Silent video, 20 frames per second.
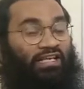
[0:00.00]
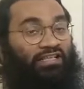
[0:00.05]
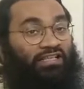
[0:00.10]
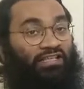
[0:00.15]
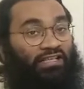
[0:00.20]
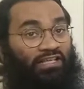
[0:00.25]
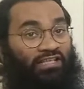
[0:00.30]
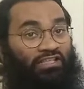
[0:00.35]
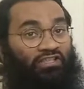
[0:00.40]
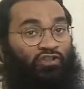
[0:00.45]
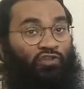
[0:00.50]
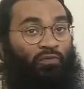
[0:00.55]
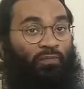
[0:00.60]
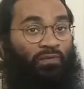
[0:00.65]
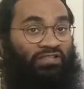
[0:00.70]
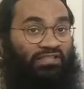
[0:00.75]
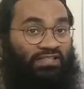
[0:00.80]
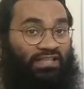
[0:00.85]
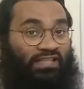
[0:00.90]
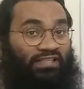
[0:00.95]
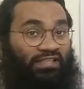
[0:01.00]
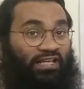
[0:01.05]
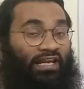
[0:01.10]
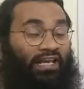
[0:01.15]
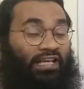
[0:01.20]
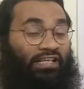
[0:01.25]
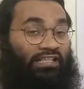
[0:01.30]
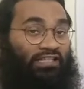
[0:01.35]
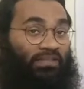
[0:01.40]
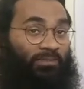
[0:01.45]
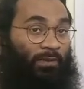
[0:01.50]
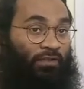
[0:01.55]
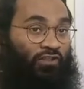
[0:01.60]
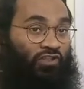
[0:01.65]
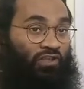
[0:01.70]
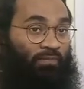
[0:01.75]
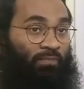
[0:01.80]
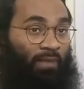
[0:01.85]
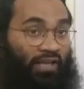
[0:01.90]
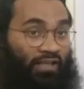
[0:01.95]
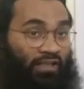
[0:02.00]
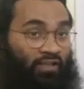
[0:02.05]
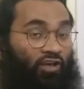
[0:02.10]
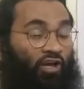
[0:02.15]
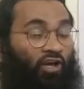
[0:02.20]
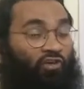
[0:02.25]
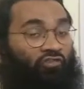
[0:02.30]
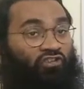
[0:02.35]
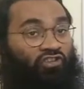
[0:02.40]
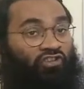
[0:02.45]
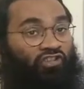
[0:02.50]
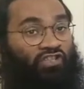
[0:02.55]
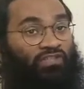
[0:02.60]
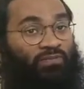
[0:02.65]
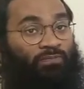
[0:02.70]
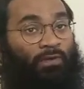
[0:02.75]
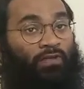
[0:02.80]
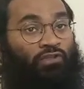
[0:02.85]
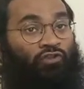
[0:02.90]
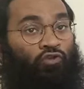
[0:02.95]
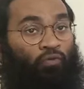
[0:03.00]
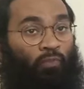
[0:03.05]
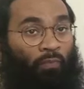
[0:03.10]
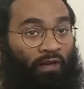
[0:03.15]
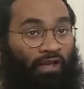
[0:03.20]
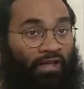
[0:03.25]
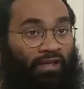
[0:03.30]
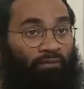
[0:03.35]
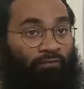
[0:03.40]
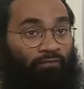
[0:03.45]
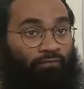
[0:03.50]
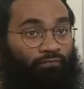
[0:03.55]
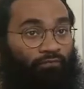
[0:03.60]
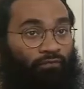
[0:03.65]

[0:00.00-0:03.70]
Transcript: needs to be set in a special manner with respect to bring.